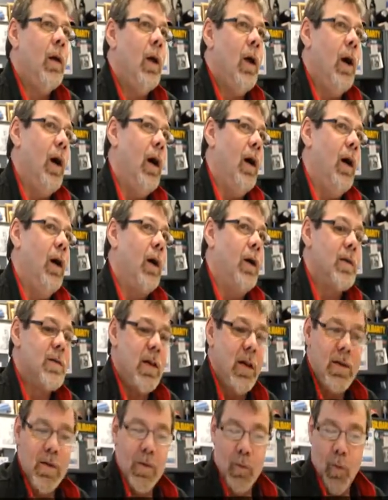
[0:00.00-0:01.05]
Because
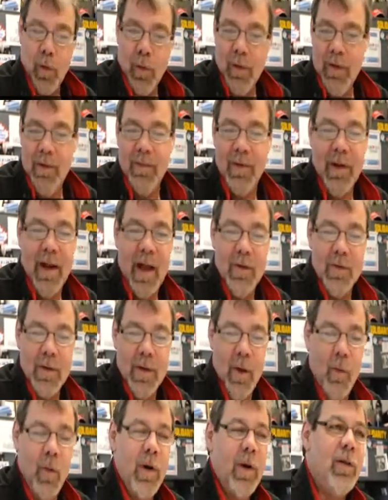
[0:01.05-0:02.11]
I just wrote a leaflet, actually,
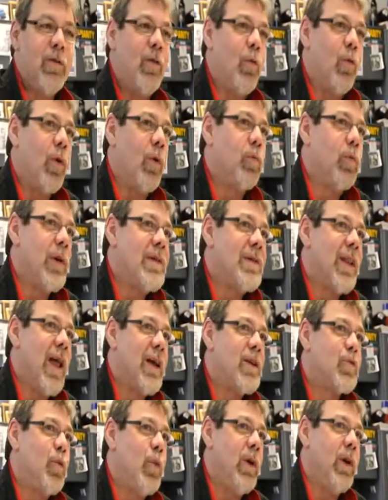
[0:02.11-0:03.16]
that went into the workplace
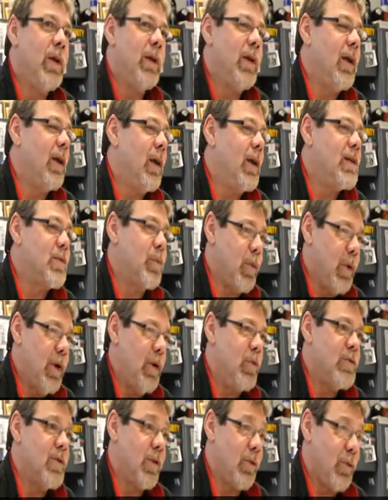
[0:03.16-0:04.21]
last week, and again, I explained
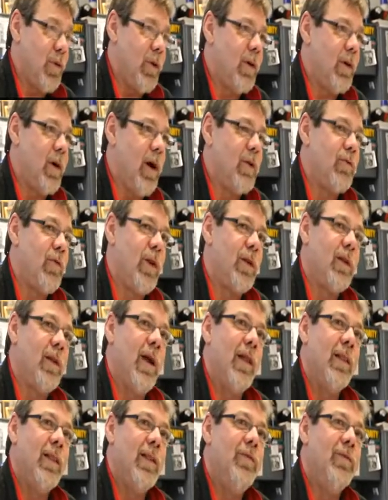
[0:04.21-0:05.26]
it was a three-year contract and
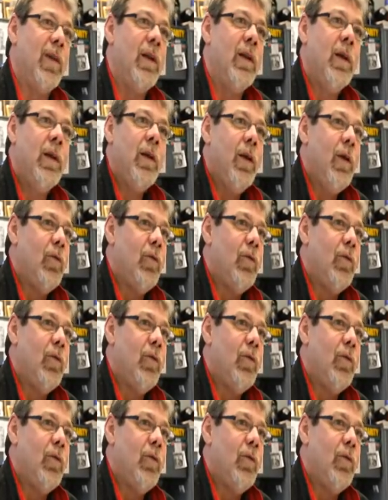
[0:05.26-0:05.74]
I had a leaflet.